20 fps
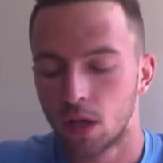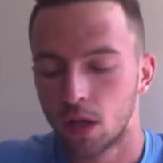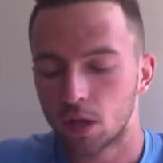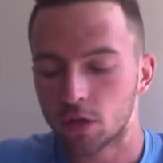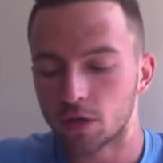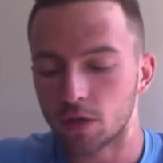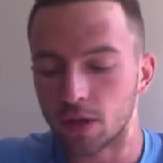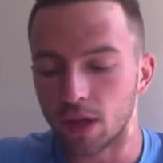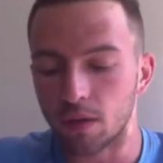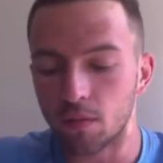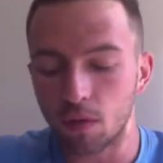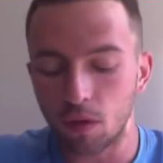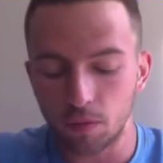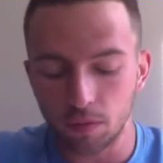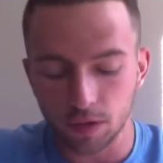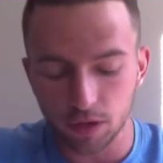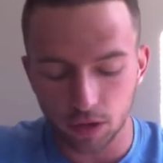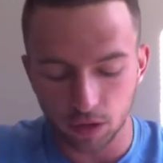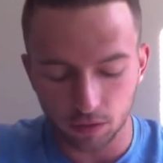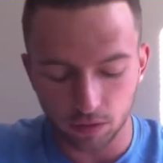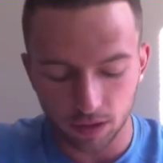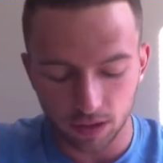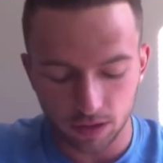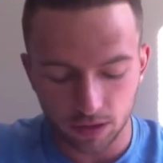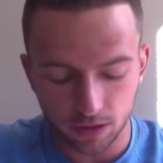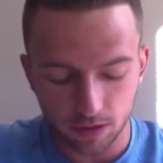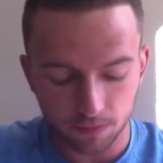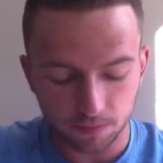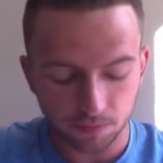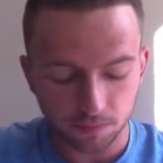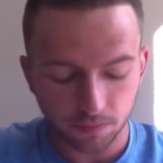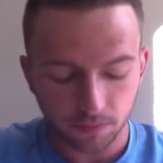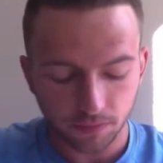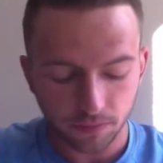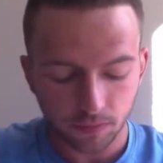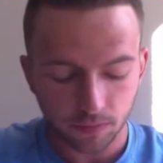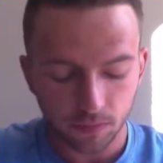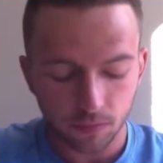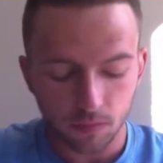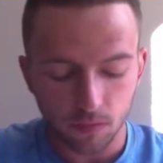So then what we do is
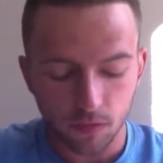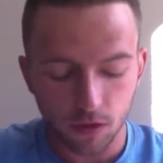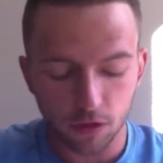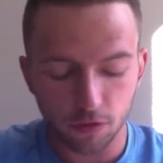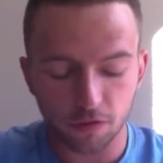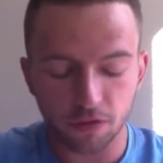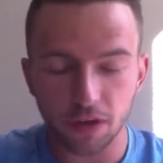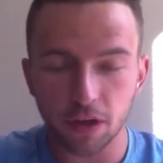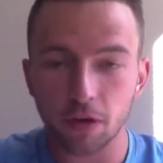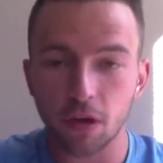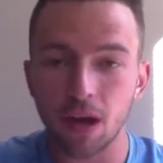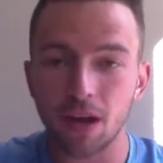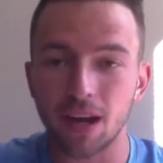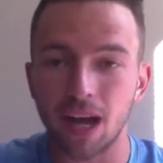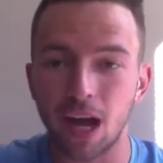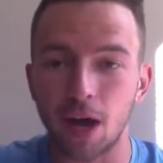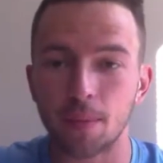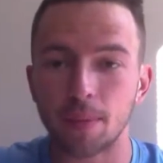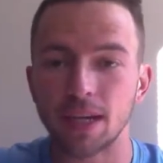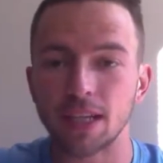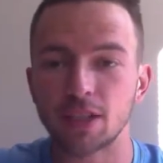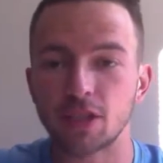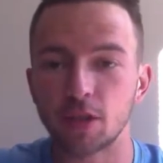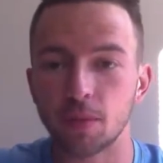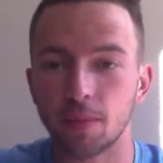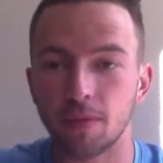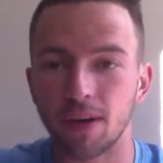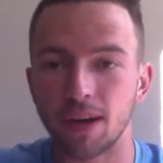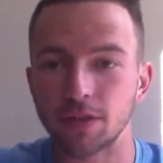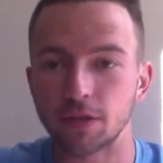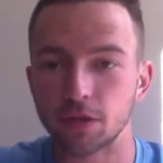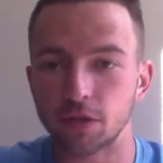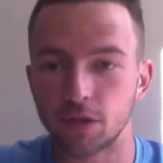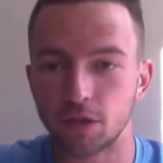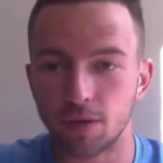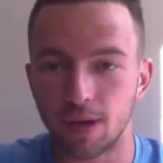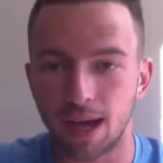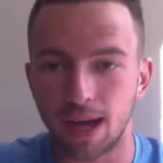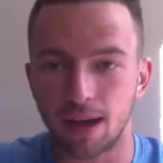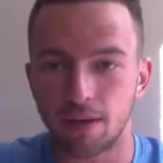you figure out how many supervisors
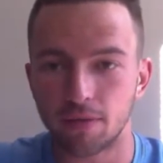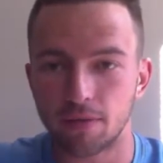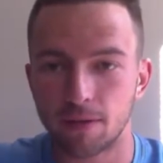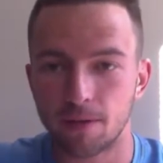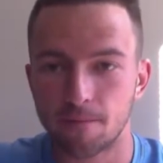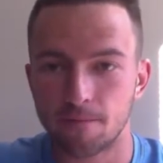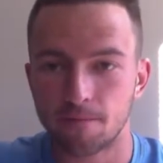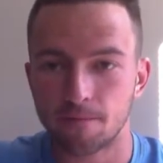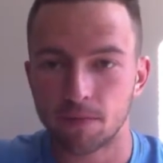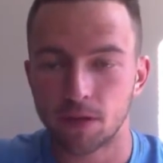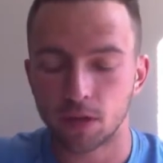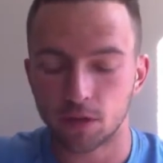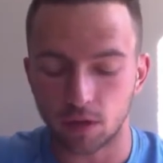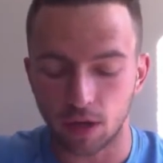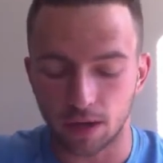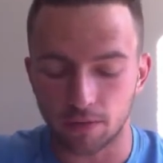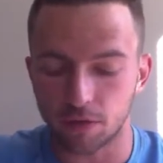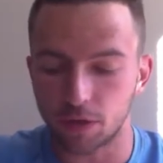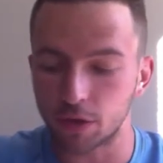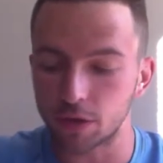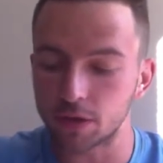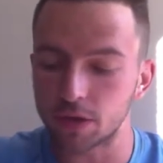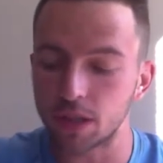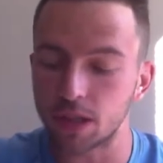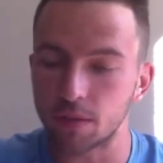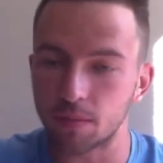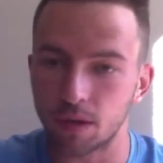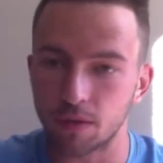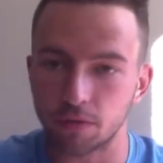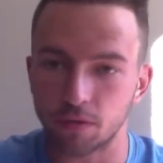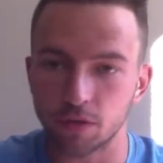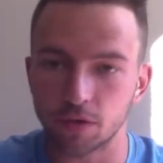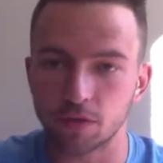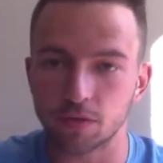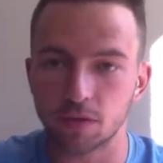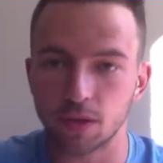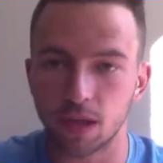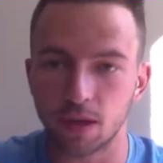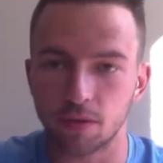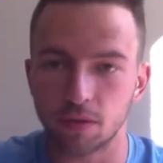you have. So I have 13 in my first
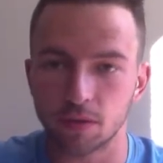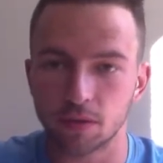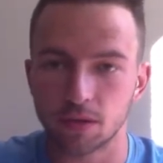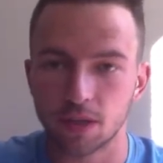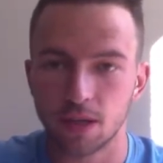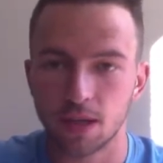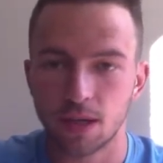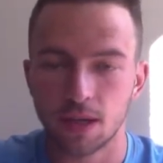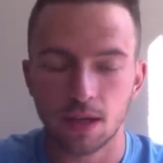3 levels.